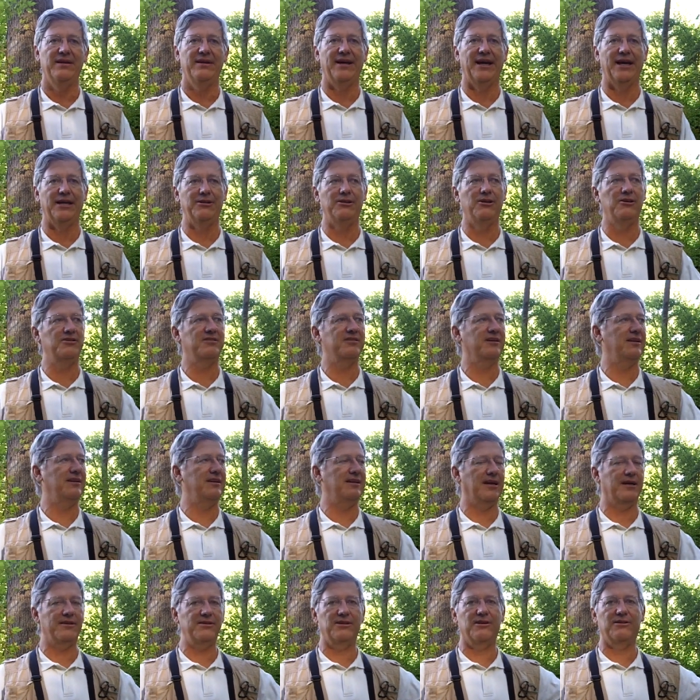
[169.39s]
and usually
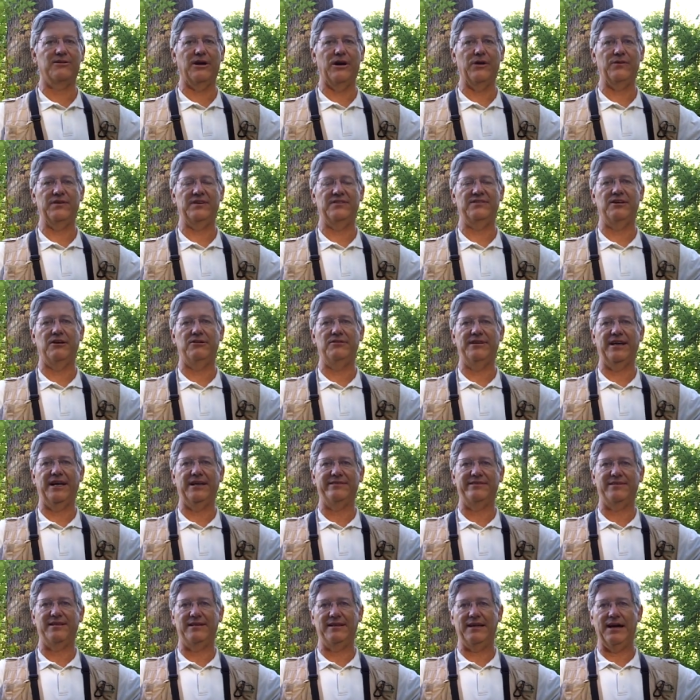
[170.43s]
the undergrowth is so
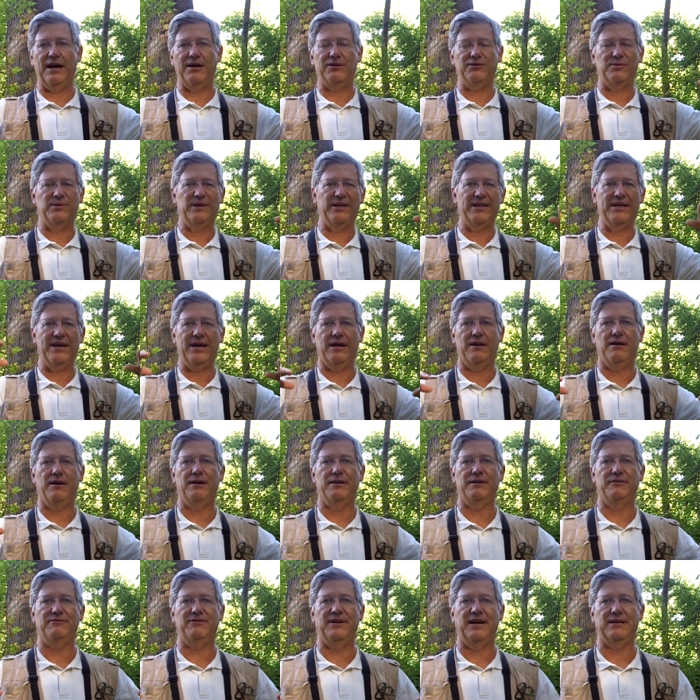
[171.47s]
dense that the owls really can't
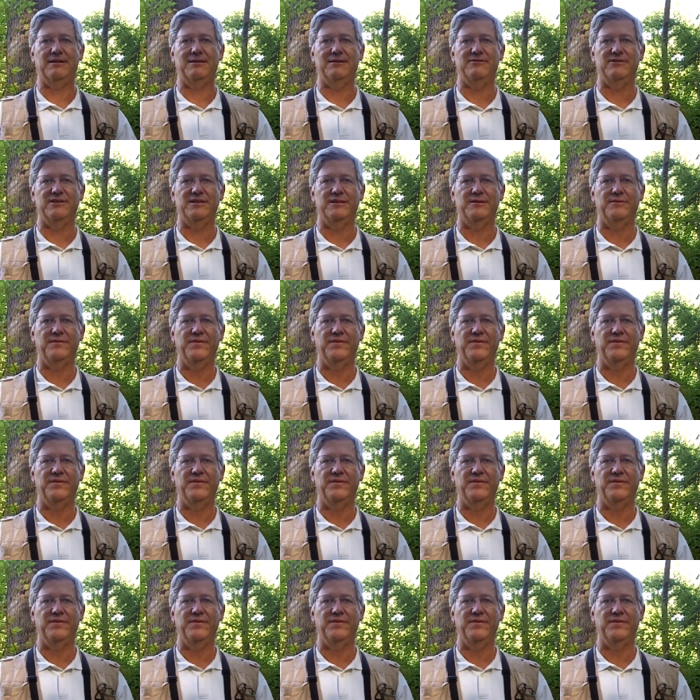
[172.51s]
hunt effectively.